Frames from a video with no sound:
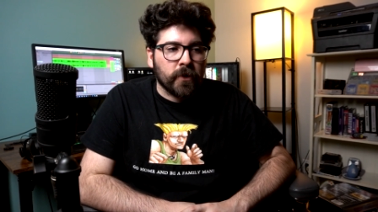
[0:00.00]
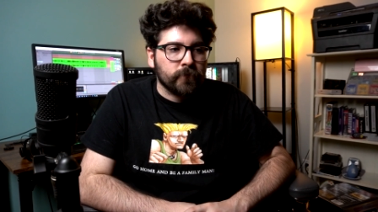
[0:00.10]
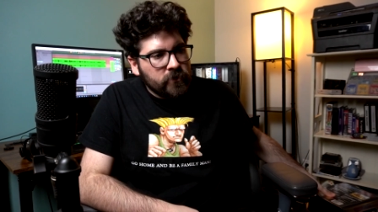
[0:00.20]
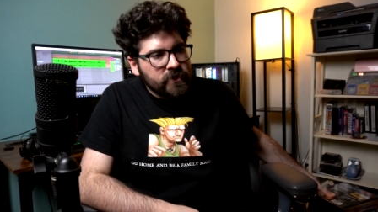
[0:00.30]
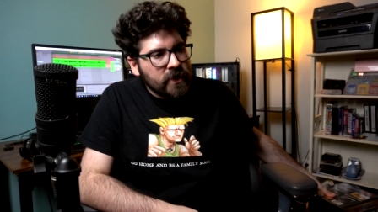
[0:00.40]
But
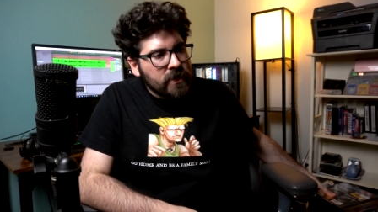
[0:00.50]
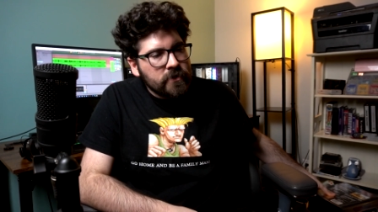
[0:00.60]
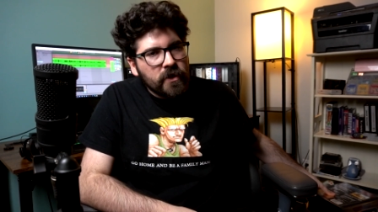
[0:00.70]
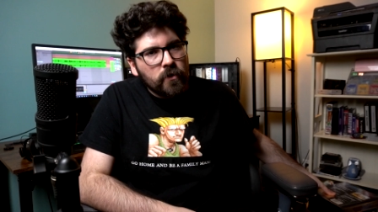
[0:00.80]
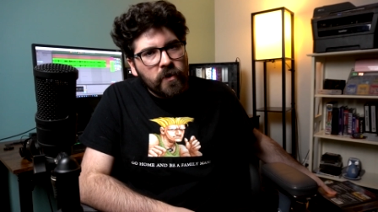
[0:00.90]
if you take
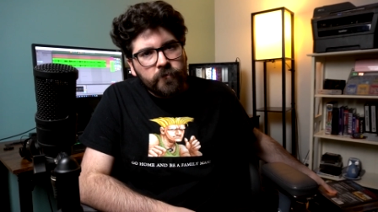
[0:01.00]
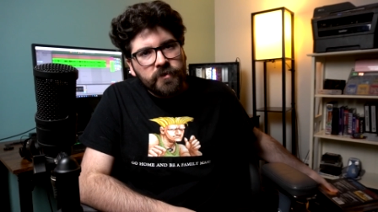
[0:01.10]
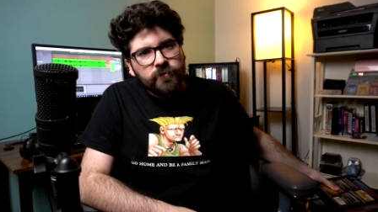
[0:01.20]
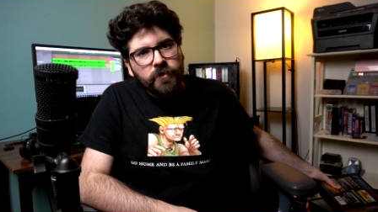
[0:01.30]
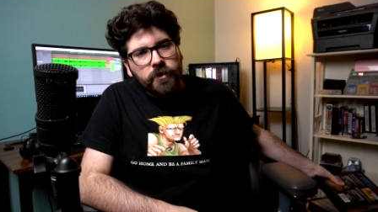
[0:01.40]
anything away from
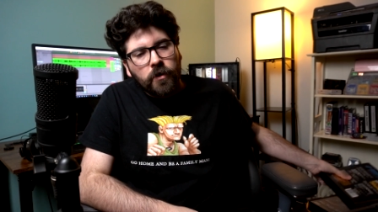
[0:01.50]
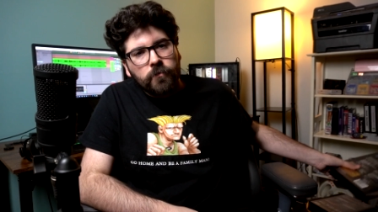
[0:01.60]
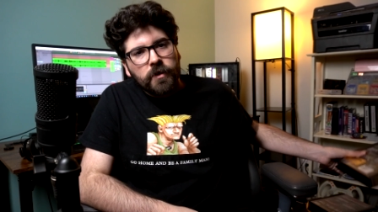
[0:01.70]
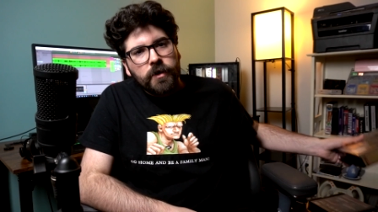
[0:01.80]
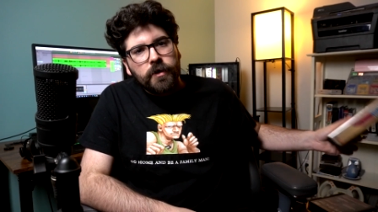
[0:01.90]
this
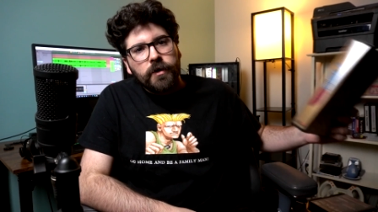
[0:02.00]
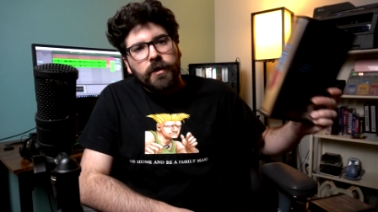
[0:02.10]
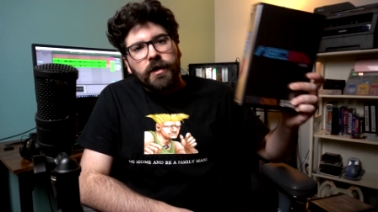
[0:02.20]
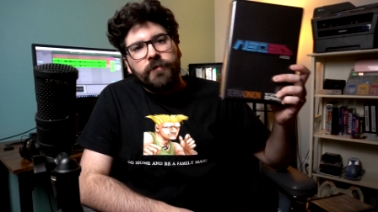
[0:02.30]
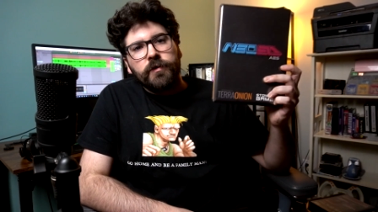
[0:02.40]
video,
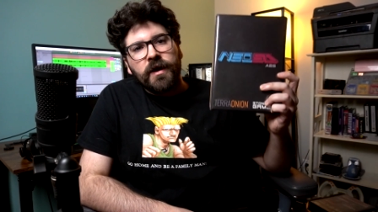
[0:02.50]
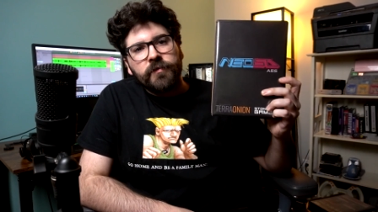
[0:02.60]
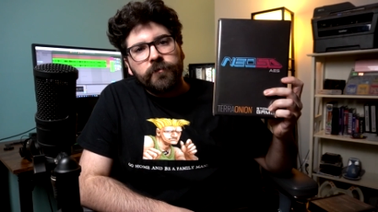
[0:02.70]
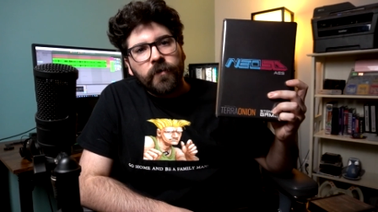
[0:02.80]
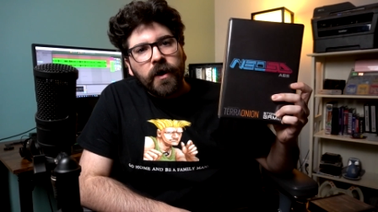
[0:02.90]
if you have
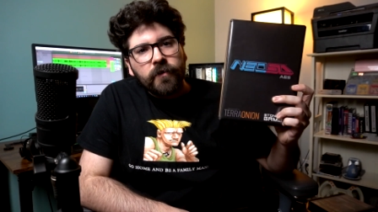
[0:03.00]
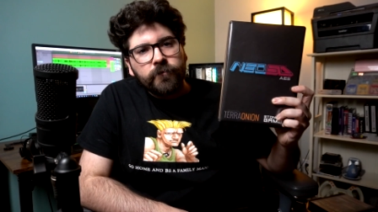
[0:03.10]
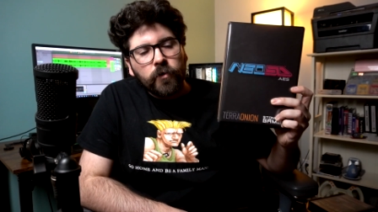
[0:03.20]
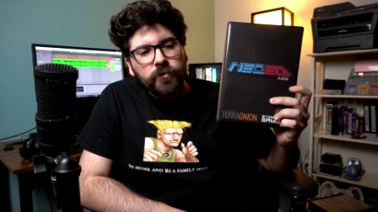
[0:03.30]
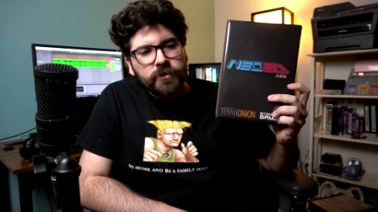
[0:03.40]
a 5
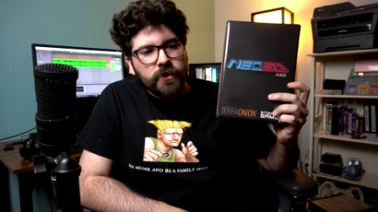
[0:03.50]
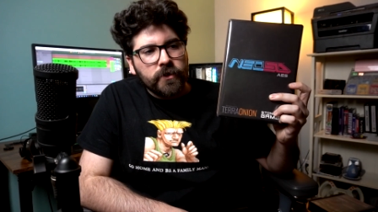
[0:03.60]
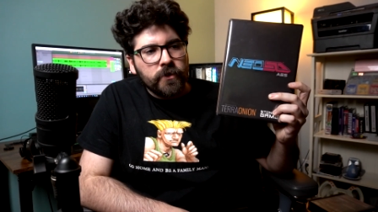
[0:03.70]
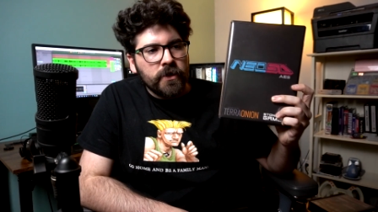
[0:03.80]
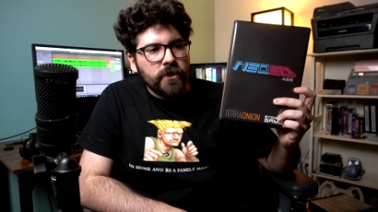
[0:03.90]
volt
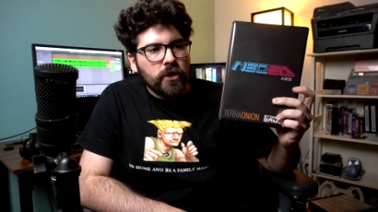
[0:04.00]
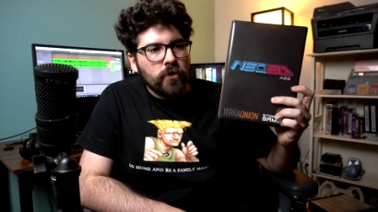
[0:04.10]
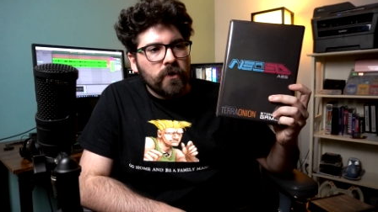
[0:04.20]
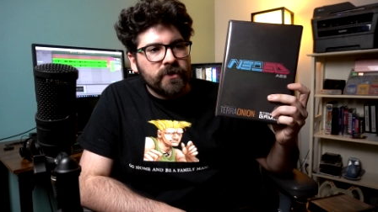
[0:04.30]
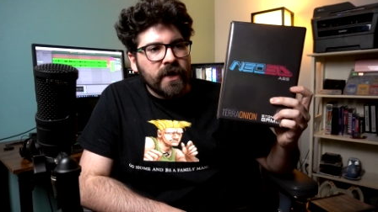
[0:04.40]

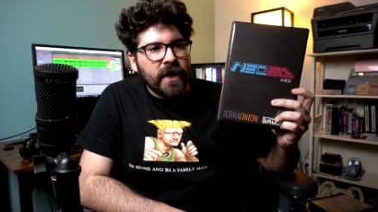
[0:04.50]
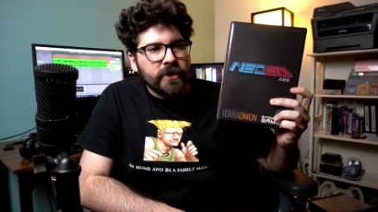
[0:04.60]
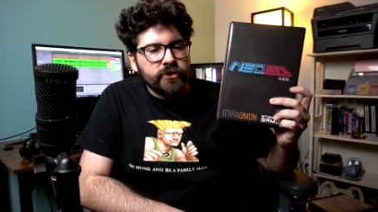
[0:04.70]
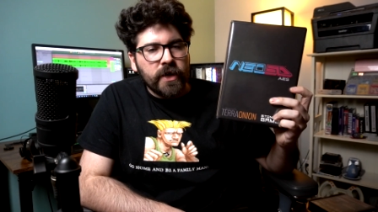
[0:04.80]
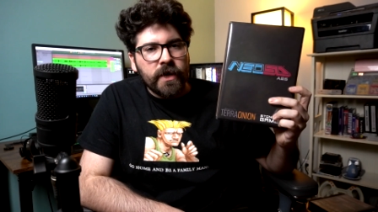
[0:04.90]

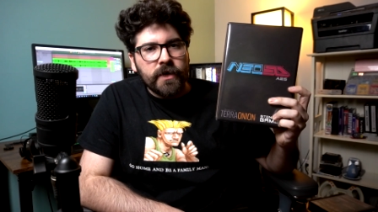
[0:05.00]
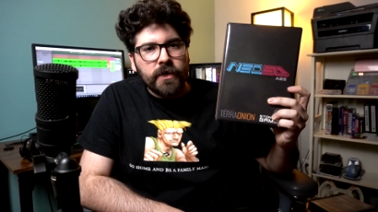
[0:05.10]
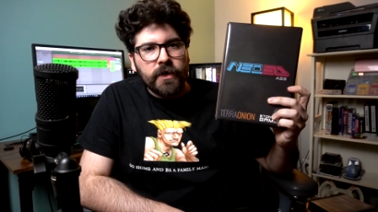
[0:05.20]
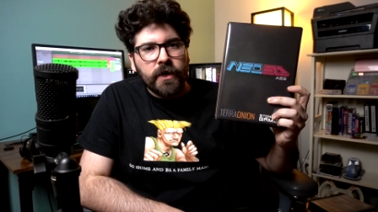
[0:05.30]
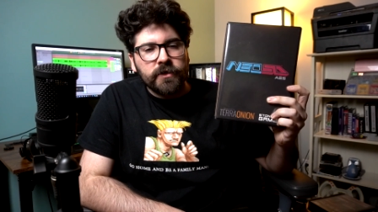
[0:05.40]

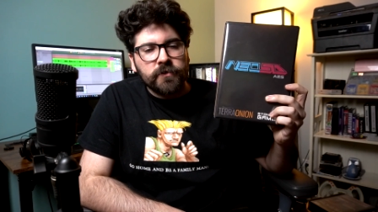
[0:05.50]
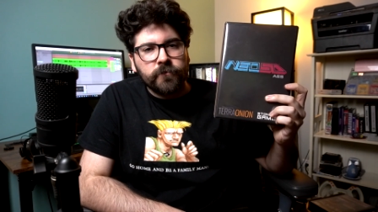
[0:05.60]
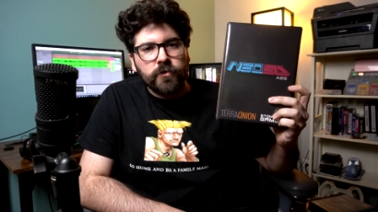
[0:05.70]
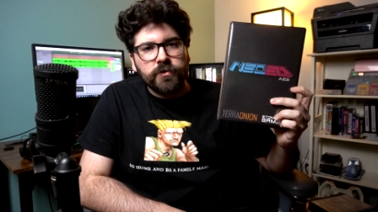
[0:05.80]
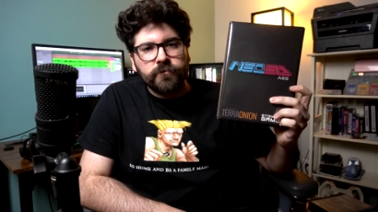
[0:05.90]
Neo-AES
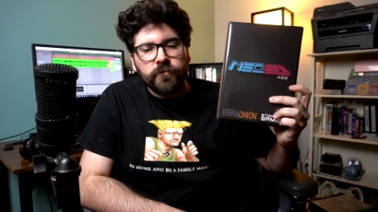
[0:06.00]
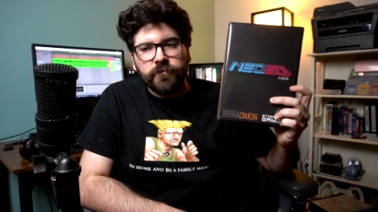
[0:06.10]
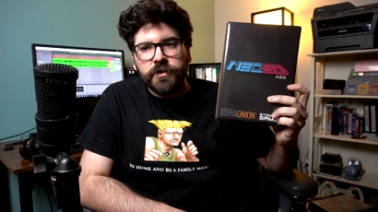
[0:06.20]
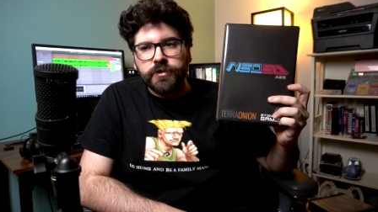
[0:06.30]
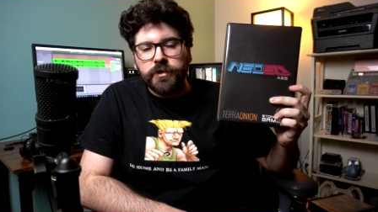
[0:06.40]
first
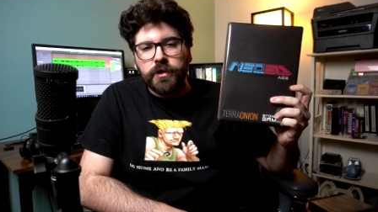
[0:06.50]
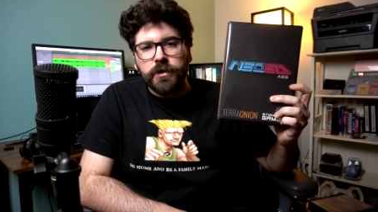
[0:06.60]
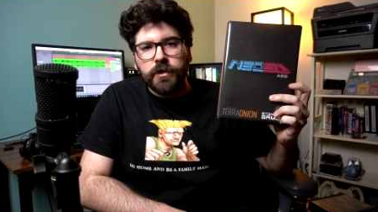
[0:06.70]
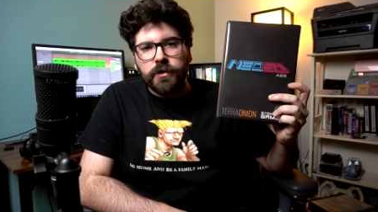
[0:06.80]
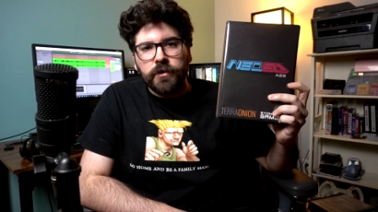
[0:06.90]
revision
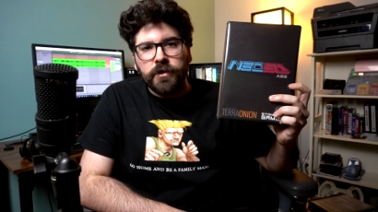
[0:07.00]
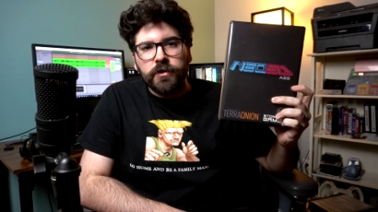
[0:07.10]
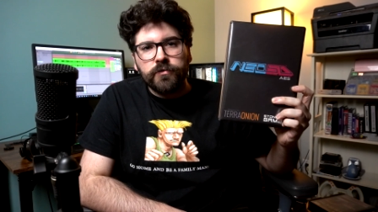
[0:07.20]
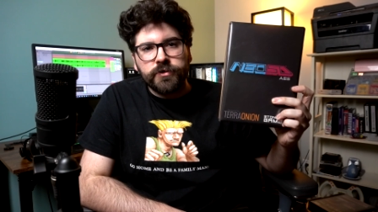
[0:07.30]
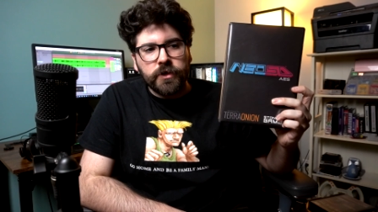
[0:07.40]

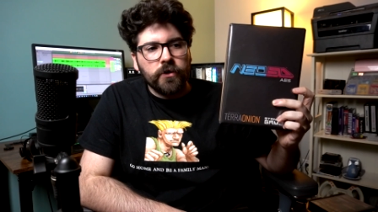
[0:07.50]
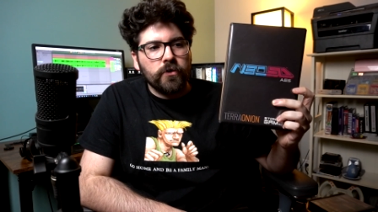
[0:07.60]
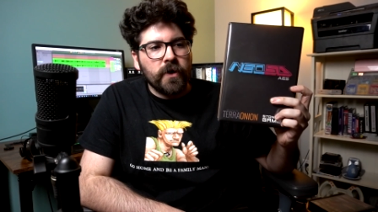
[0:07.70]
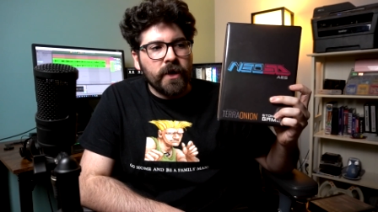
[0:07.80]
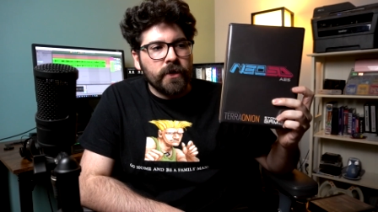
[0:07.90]
Neo
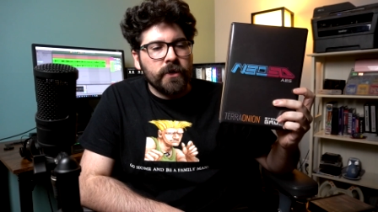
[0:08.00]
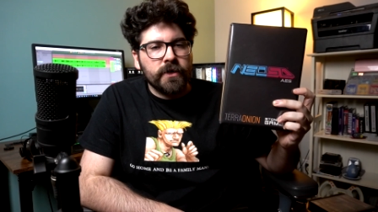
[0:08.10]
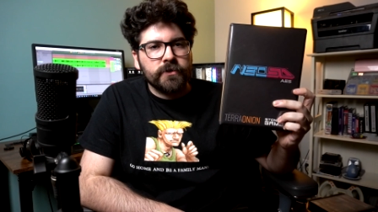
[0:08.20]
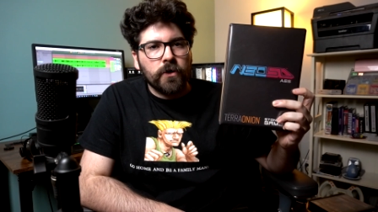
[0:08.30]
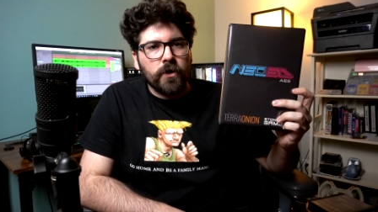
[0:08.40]
Geo
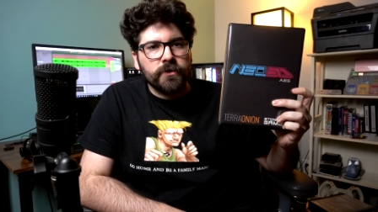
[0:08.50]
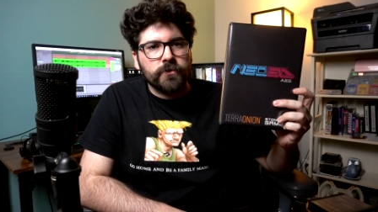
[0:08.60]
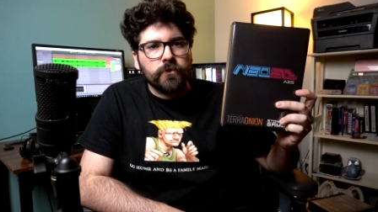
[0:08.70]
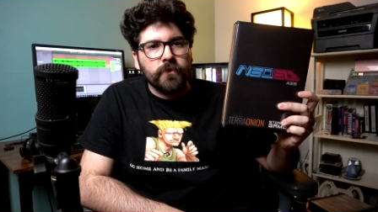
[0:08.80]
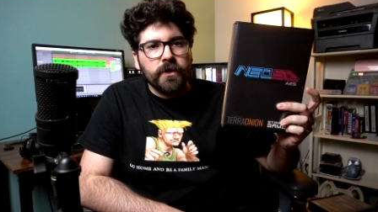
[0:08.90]
AES console,